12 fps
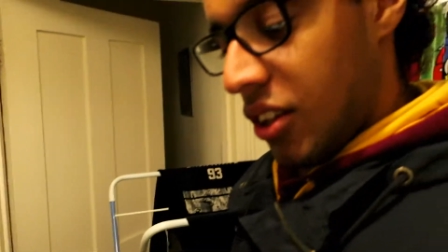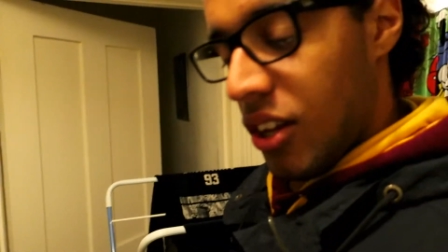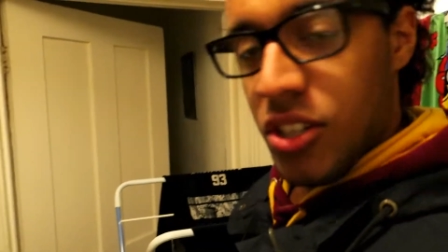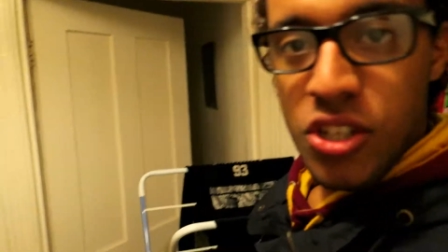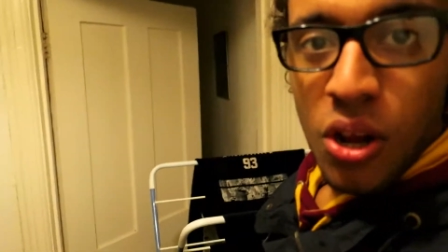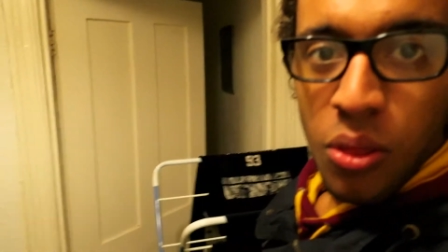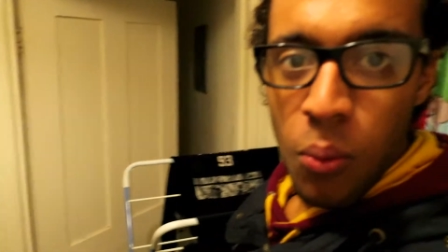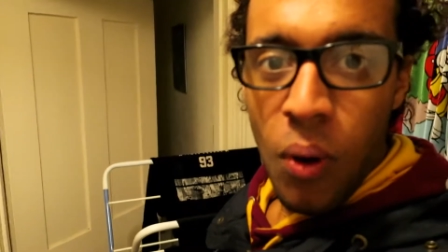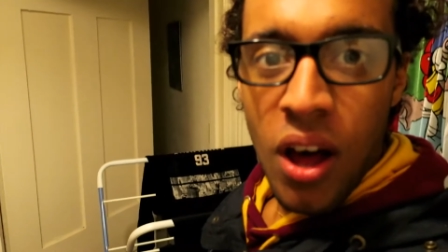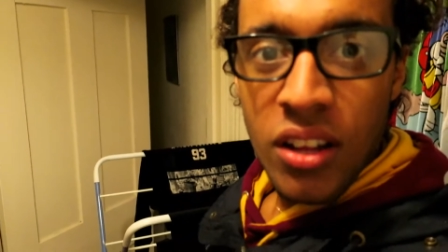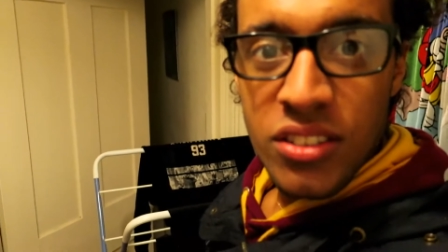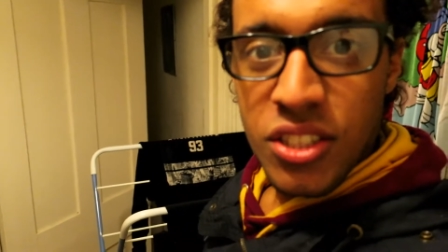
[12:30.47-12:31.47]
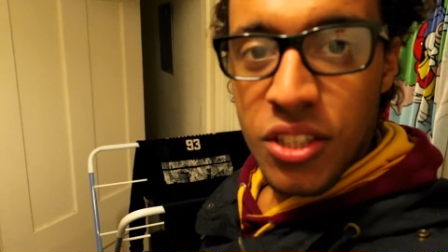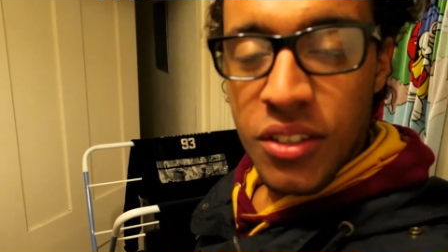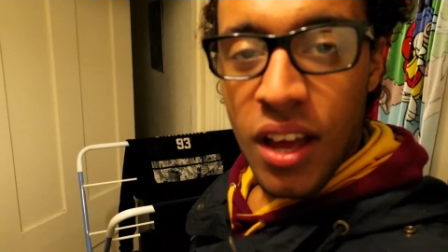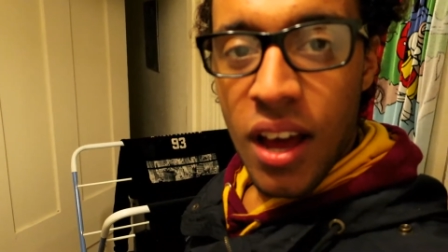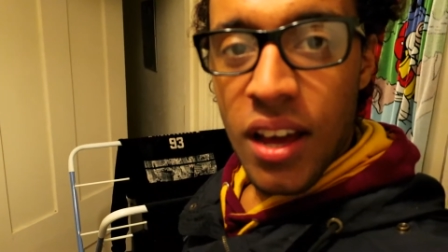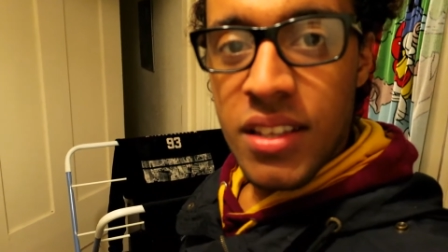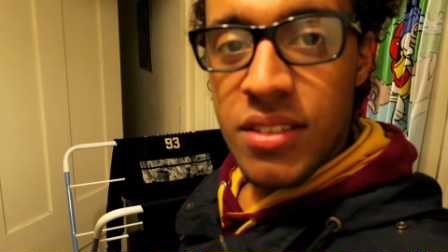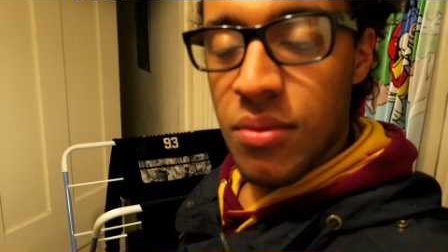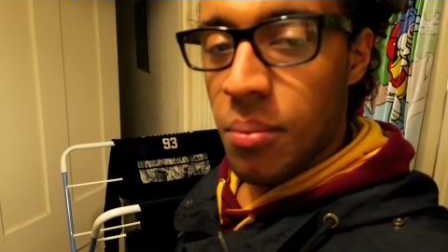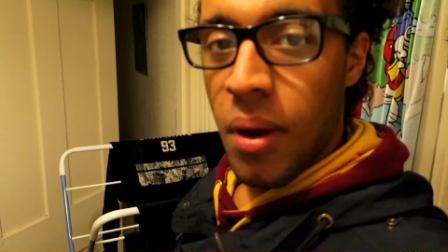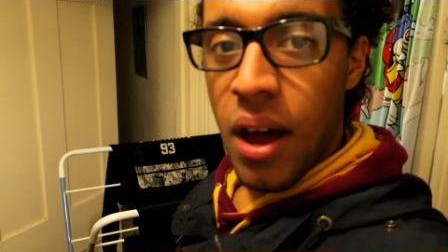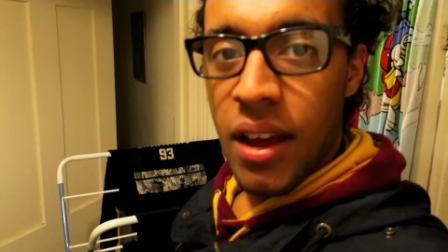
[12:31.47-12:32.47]
show the world to you guys
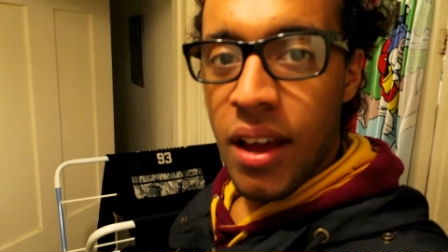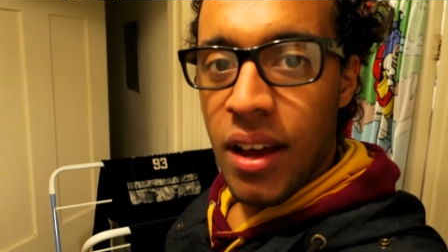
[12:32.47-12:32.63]
from my